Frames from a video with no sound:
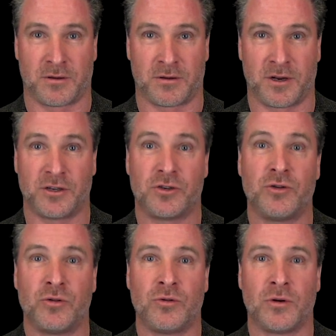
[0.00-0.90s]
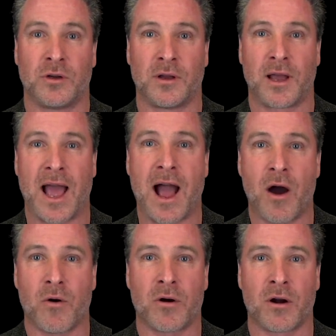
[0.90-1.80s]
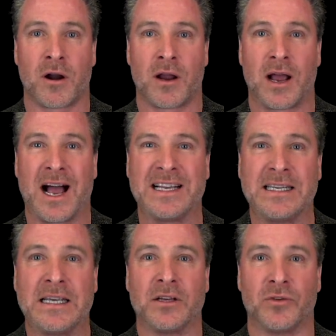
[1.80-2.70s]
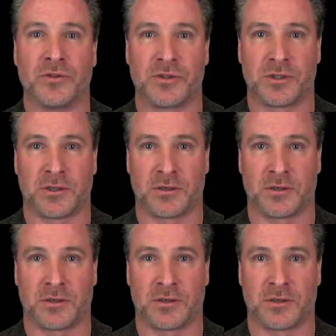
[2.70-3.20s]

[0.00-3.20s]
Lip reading: Right? To our ideals.